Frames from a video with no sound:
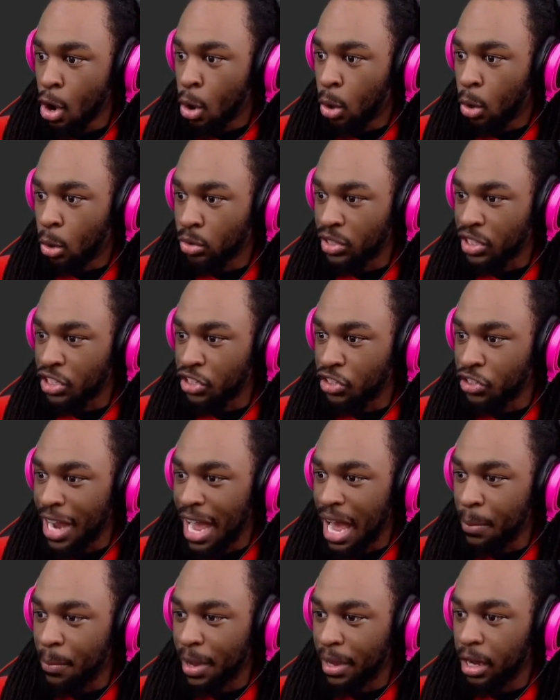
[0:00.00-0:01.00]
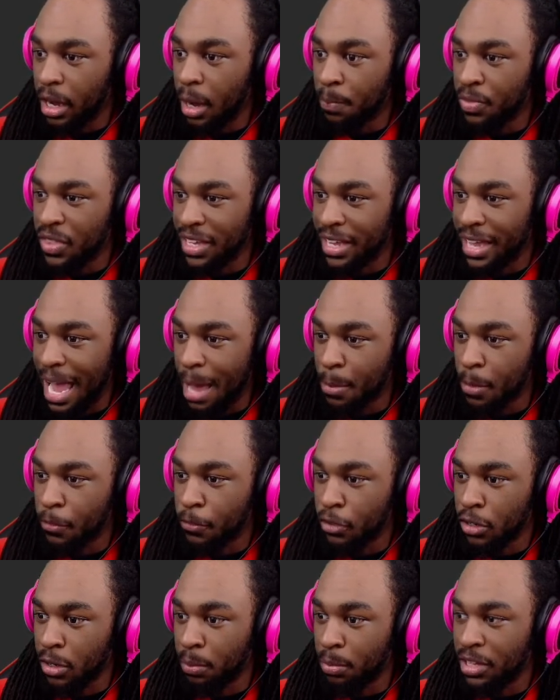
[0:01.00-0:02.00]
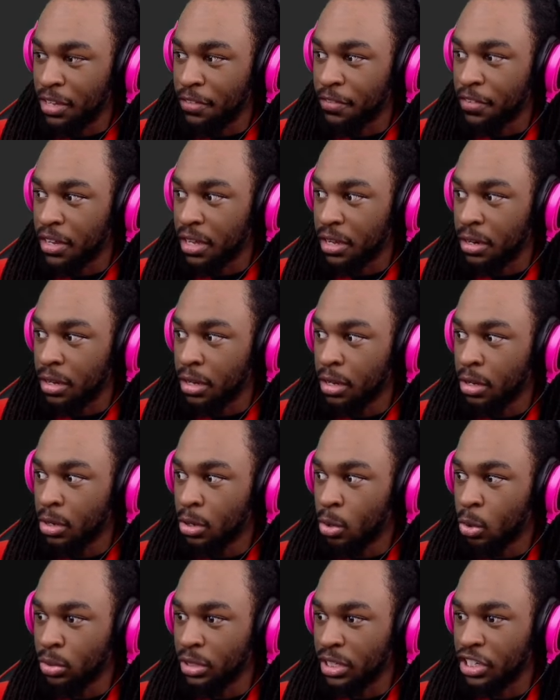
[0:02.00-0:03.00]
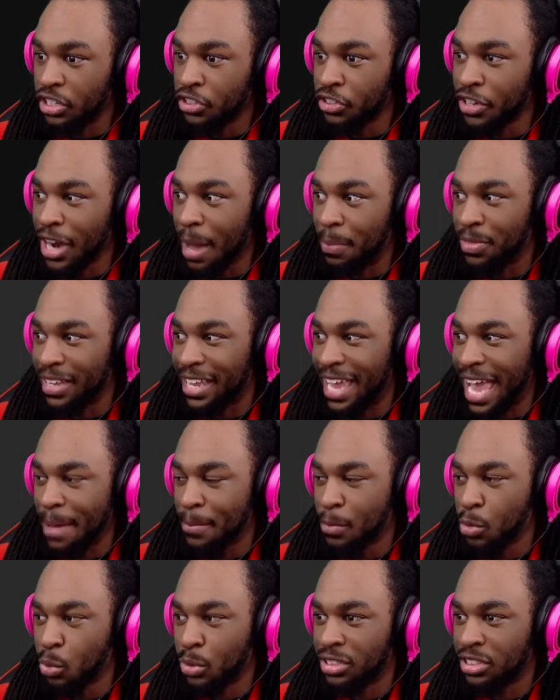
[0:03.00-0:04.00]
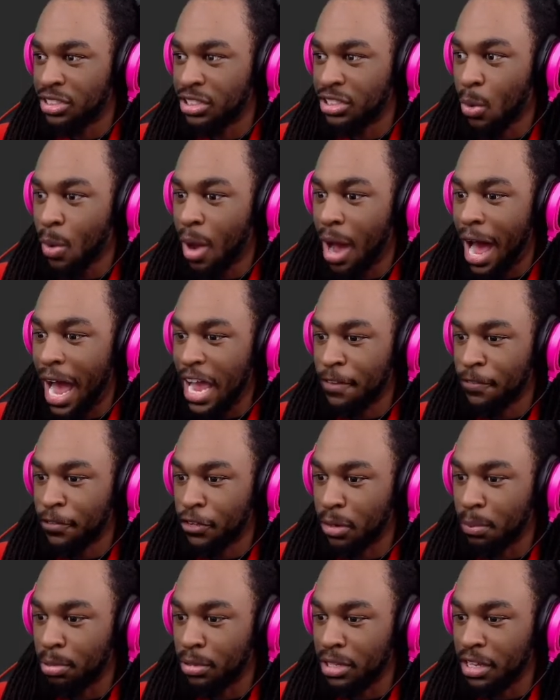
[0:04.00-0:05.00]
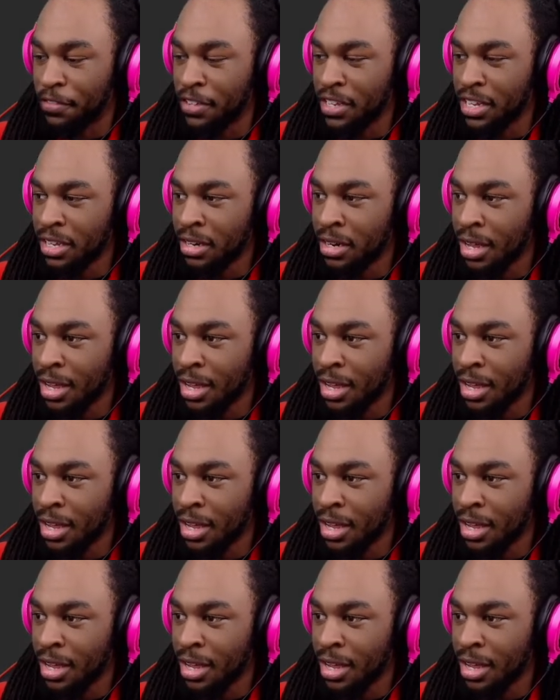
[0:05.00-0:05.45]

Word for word: Holy crap, I upped the gamma for Oblivion. Holy crap. The gamma was so high for Oblivion.